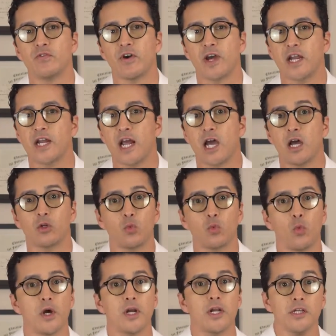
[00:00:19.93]
find out
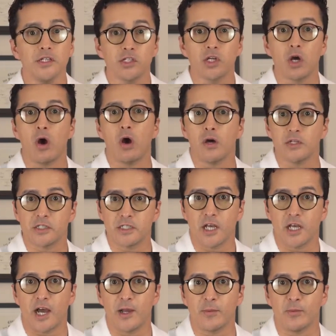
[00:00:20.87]
what is causing
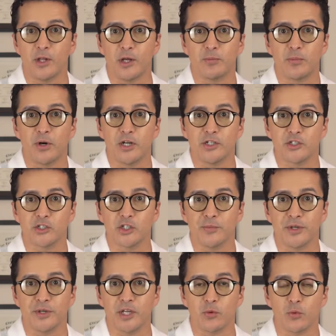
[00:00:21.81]
the high blood pressure to
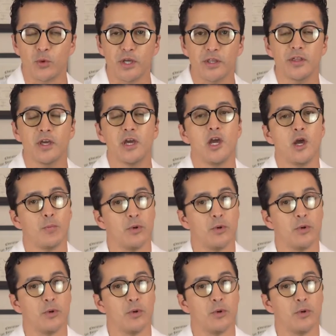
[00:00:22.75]
begin with.